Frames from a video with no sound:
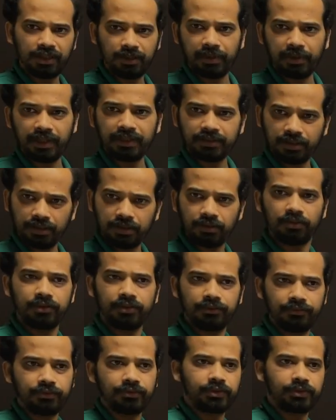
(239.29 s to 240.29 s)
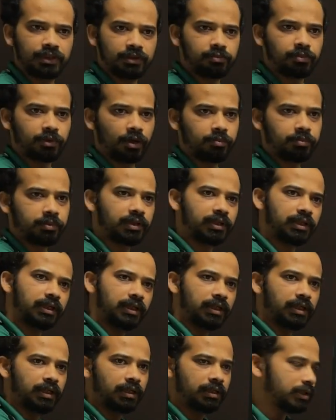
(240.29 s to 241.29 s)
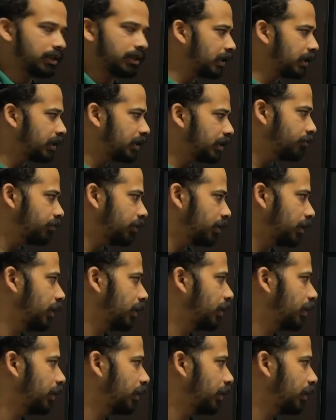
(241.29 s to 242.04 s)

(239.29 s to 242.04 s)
playing the role. If you think properly, then I can quickly